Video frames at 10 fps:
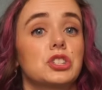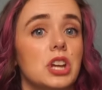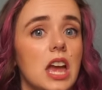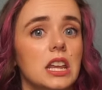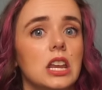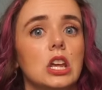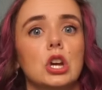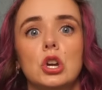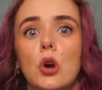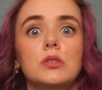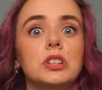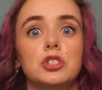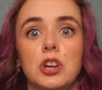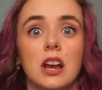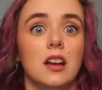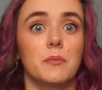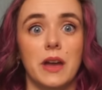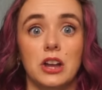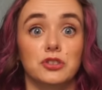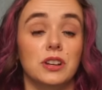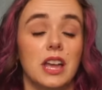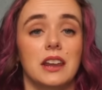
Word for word: Shannon, go to check on Patrick